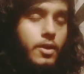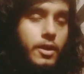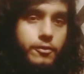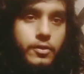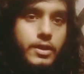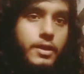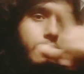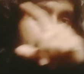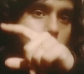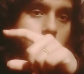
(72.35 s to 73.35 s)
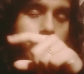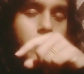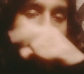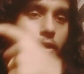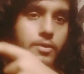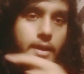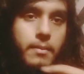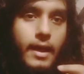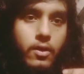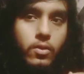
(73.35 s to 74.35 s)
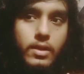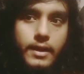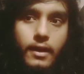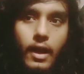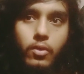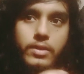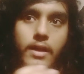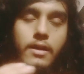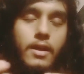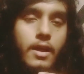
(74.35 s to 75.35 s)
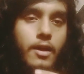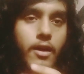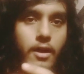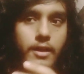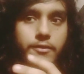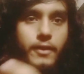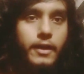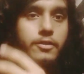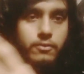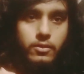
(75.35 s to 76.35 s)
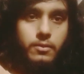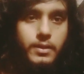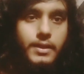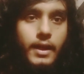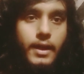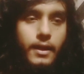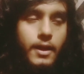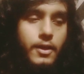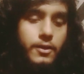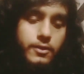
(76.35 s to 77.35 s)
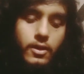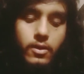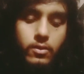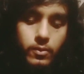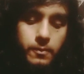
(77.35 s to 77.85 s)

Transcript: if you go near to that black hole, and how the effects would be there. So